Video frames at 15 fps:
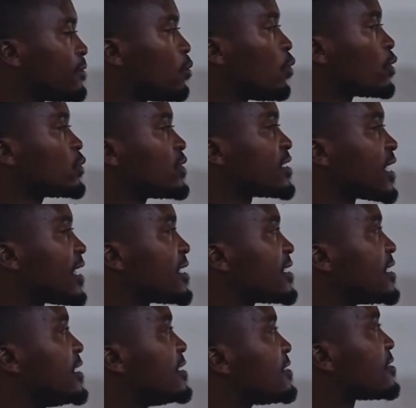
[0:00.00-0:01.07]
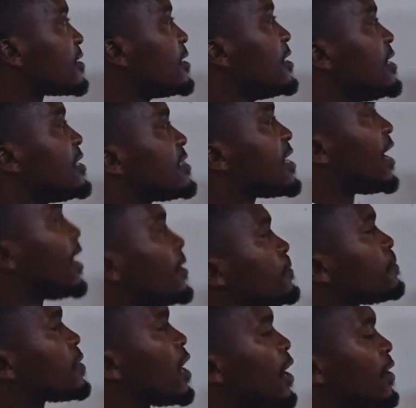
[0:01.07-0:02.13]
what we say is, there
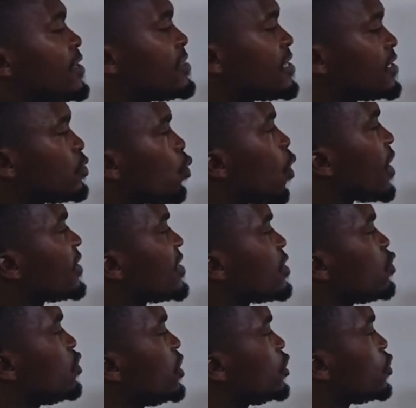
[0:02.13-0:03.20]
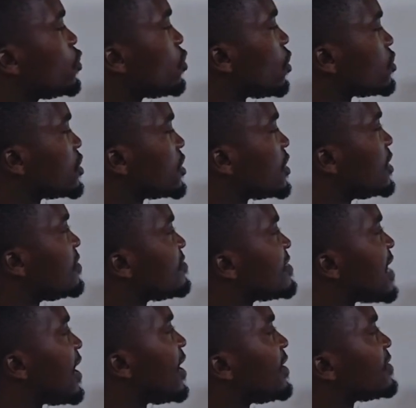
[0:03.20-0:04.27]
this one thing you need to note is
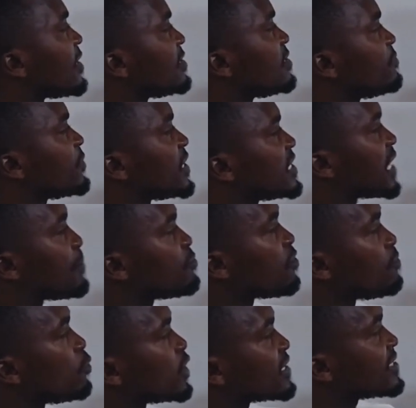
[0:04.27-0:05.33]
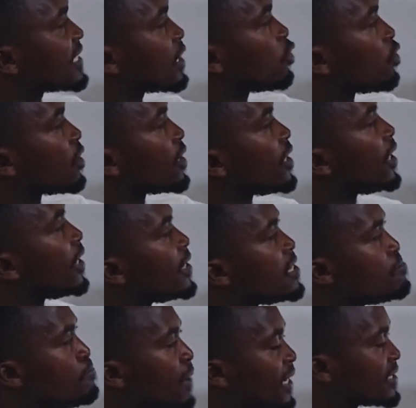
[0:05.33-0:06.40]
there are the different types of motorcycle
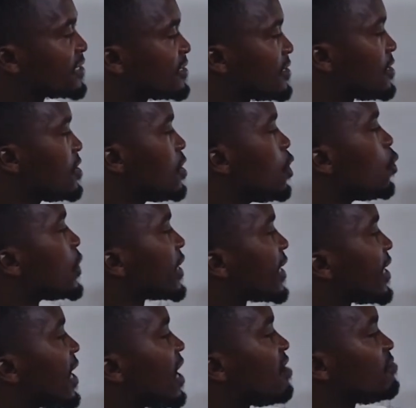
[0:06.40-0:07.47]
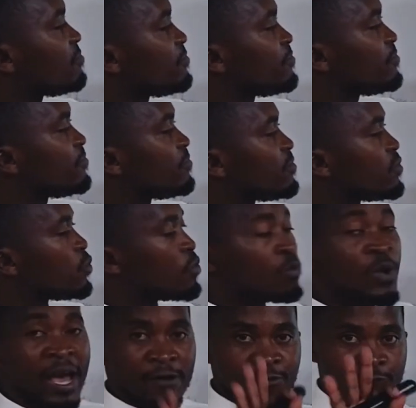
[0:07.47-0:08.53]
impacts. We
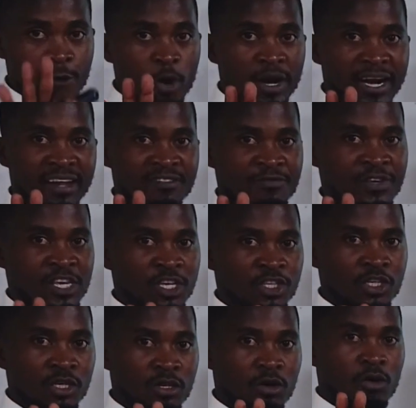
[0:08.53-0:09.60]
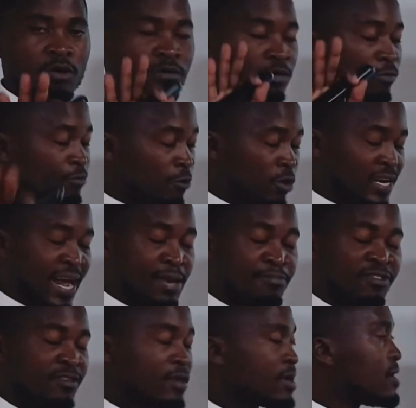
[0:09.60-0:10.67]
have four classification or four
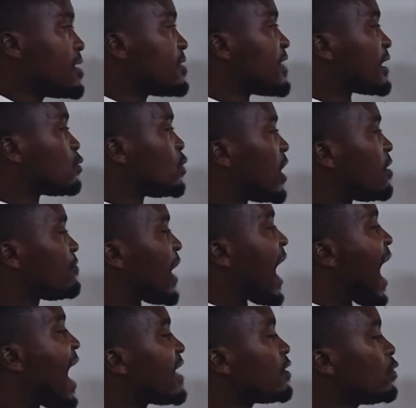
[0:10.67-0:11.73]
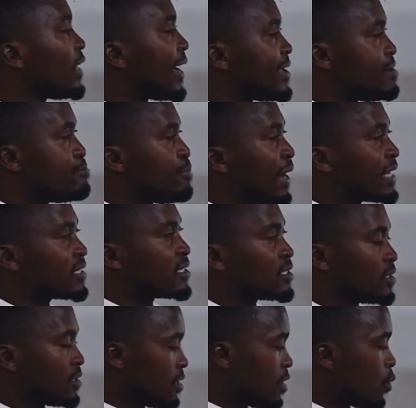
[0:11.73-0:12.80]
types. That we have the angular impact.
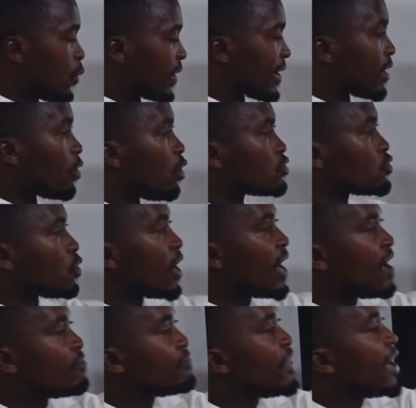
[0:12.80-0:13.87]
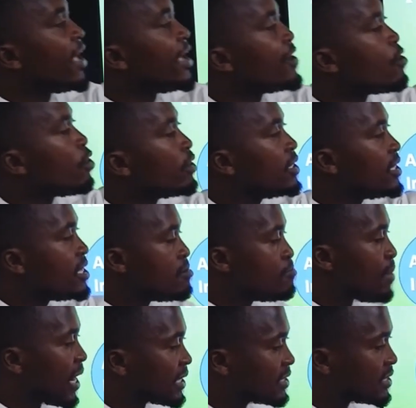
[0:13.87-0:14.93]
We can also have the head-on
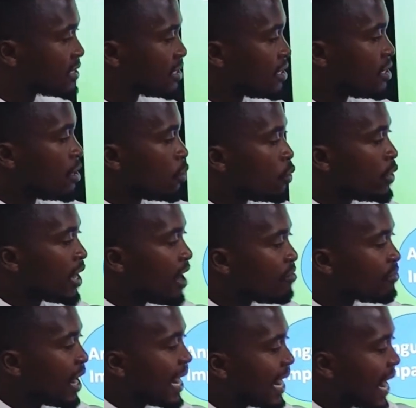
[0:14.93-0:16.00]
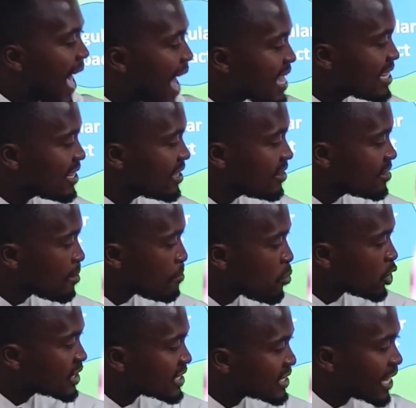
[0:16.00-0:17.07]
impact. We have lying the
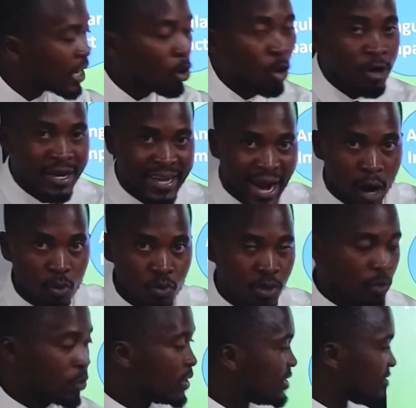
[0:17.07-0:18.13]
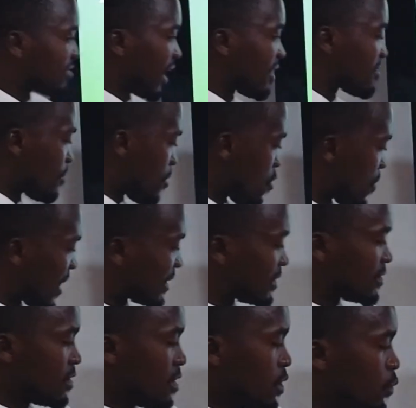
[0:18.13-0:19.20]
motorcycle down. We'll discuss about that.
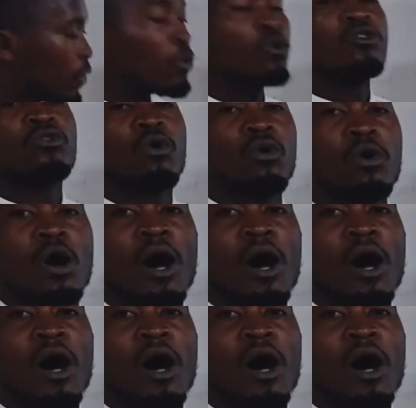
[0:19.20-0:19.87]
We also